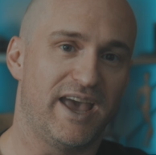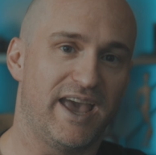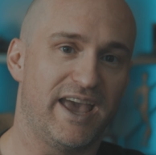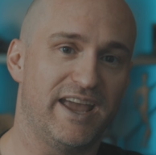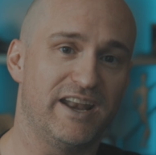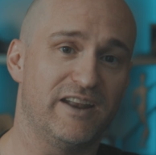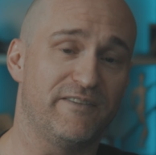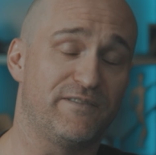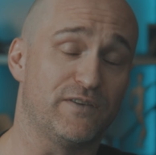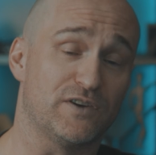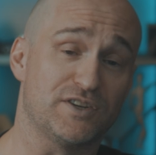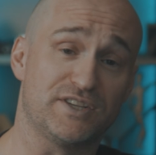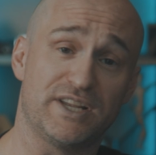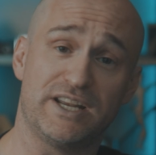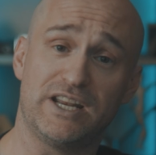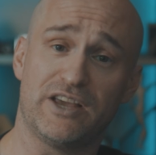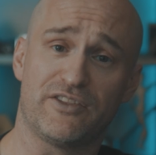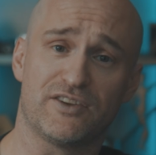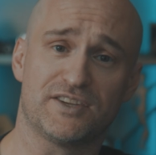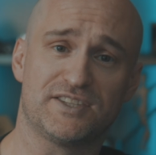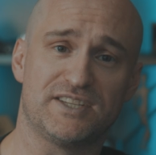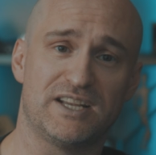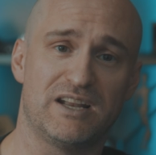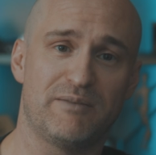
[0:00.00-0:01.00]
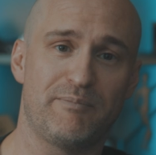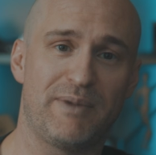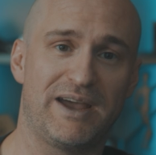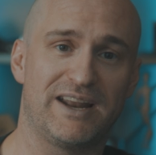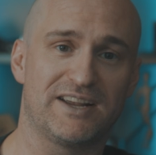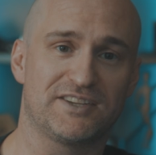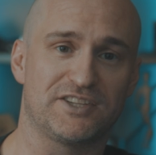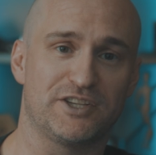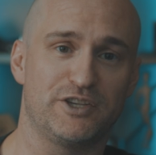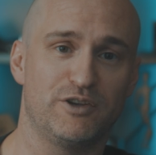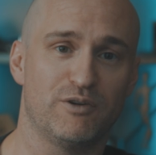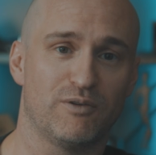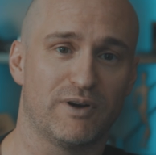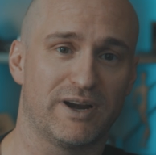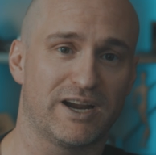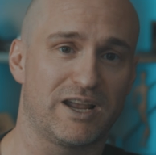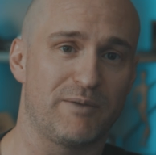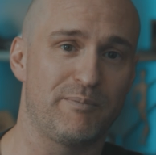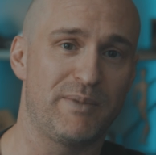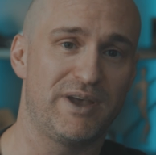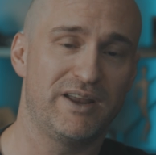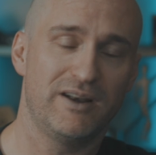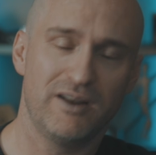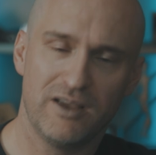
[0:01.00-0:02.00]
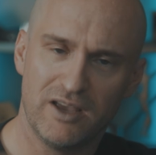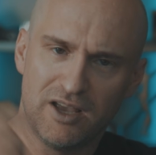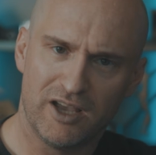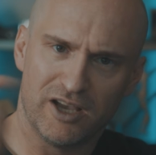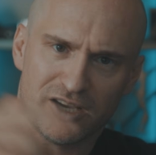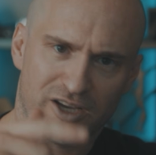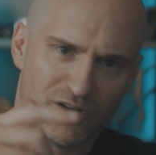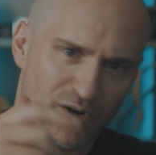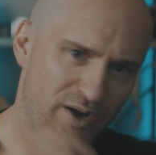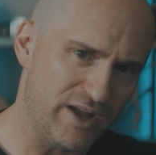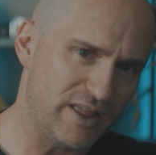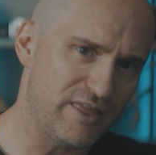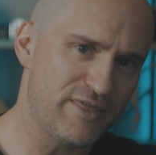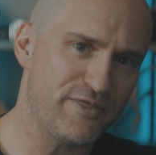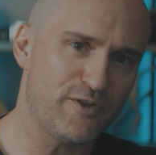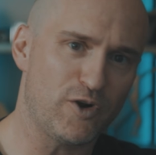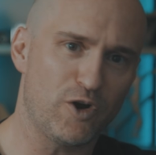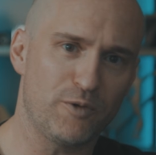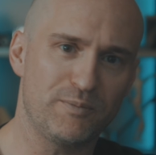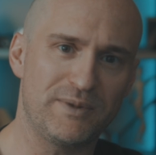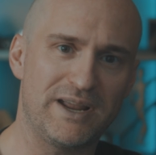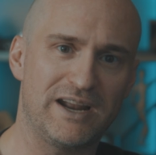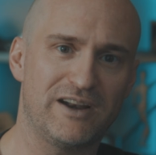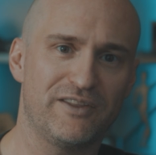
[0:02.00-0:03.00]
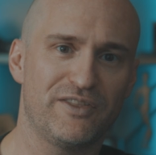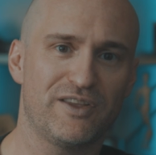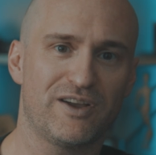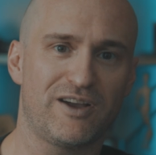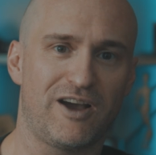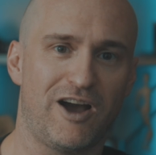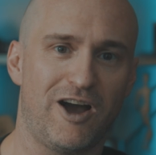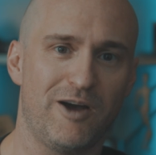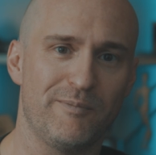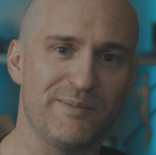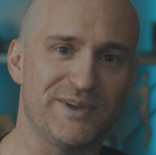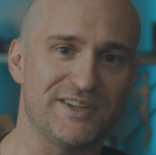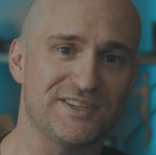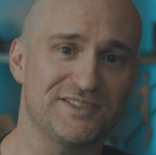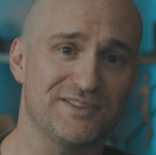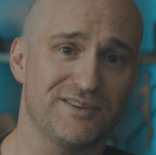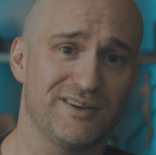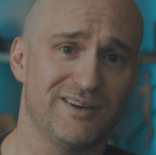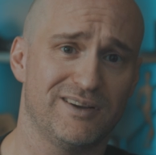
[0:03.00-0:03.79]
And if there's any other cinematics that you recommend, go ahead and throw them down in the comments.